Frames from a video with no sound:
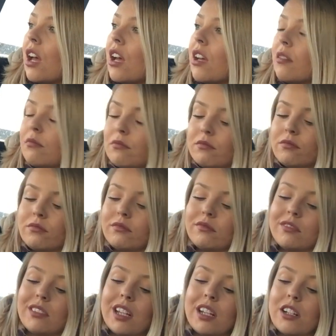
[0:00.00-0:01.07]

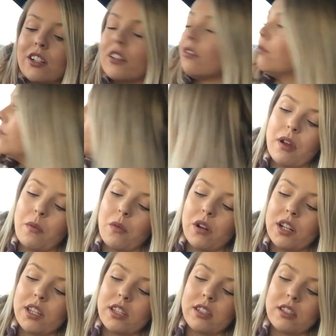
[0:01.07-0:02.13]
I don't know. I
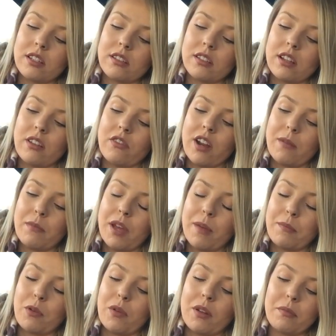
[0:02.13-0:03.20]
wanted a red
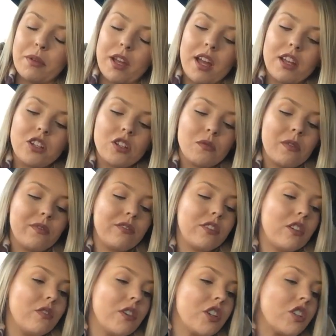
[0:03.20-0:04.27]
pepper one, but I just went
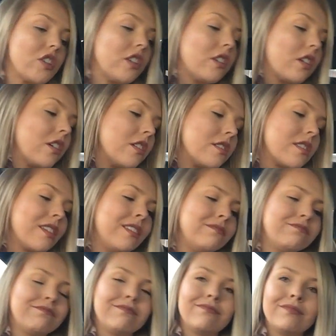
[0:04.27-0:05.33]
for original because
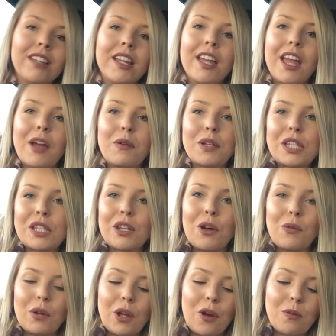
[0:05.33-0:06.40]
it was the
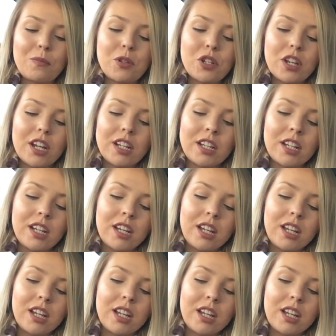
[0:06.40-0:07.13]
only option.